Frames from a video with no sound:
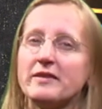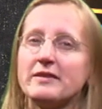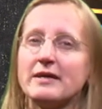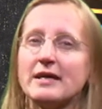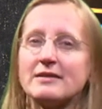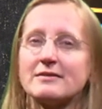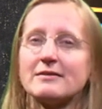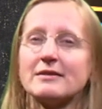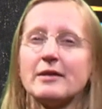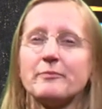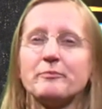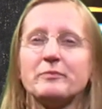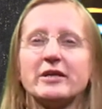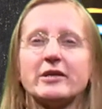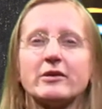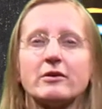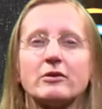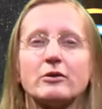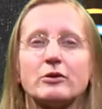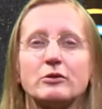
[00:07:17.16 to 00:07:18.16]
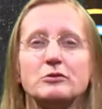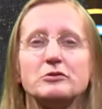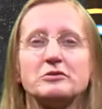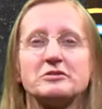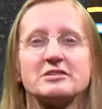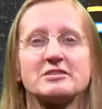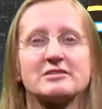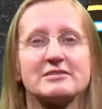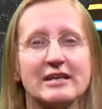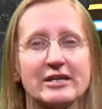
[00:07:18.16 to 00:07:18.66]
With that, let me
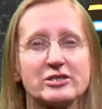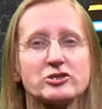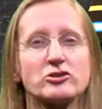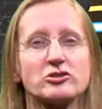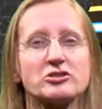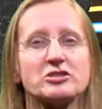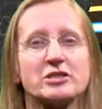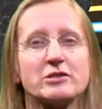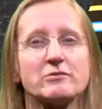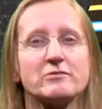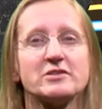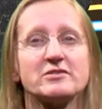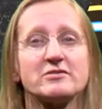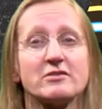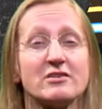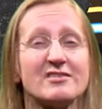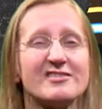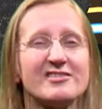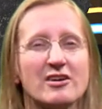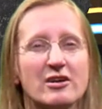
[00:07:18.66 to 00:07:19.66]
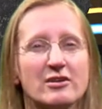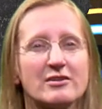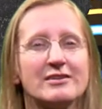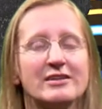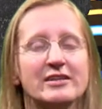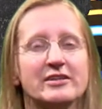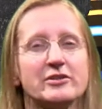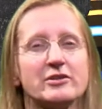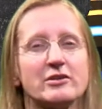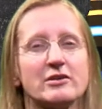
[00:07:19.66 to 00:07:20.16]
conclude this lecture series on
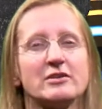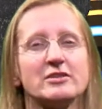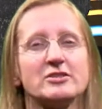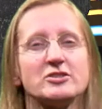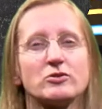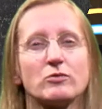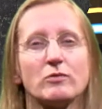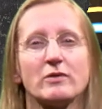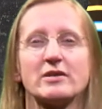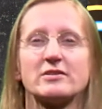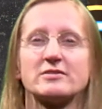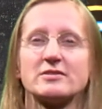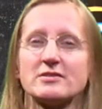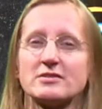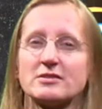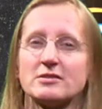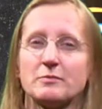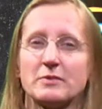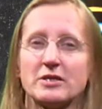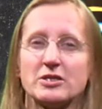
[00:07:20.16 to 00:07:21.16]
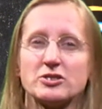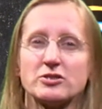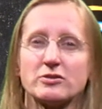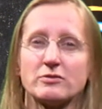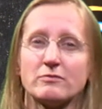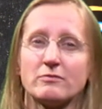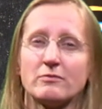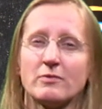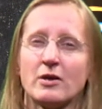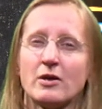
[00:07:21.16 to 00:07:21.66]
nonlinear least squares
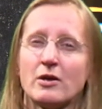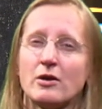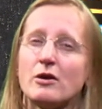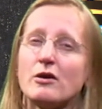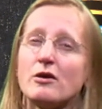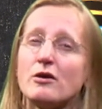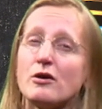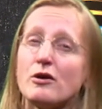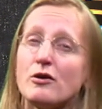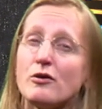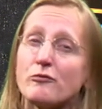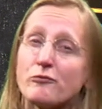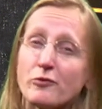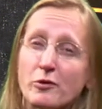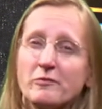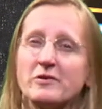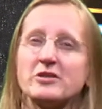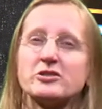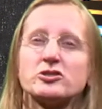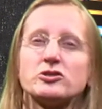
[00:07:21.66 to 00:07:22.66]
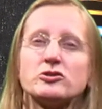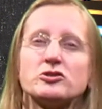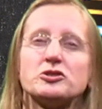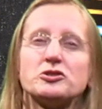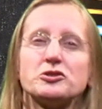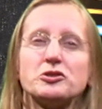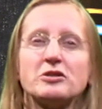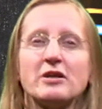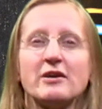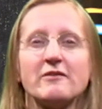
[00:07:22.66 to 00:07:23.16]
estimation, from which
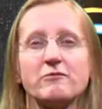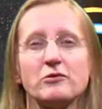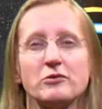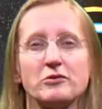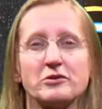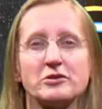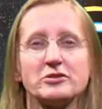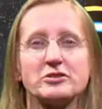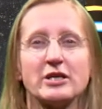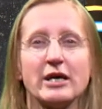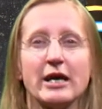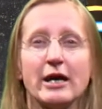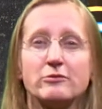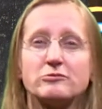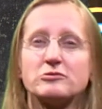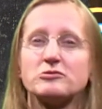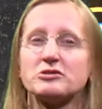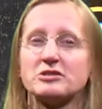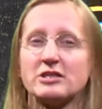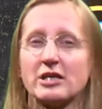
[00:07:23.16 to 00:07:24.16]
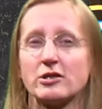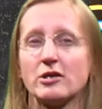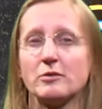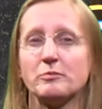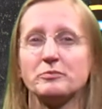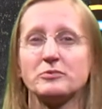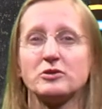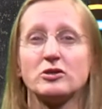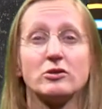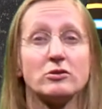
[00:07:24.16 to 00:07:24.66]
you should have learned how to
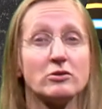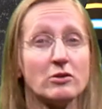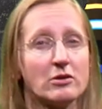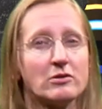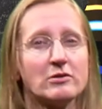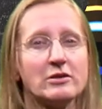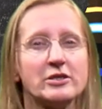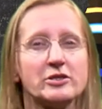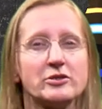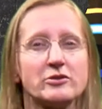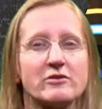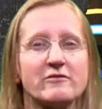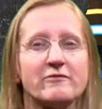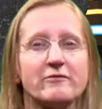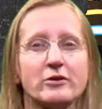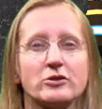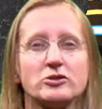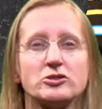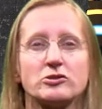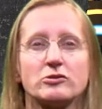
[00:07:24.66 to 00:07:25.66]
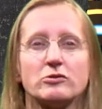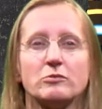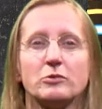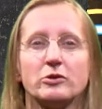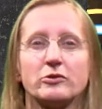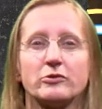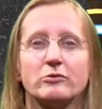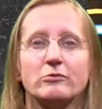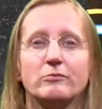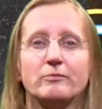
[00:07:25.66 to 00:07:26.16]
set up the nonlinear
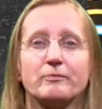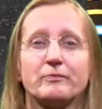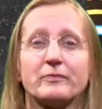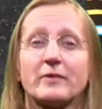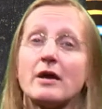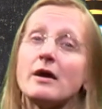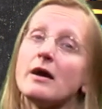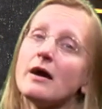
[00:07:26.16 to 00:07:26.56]
functional model,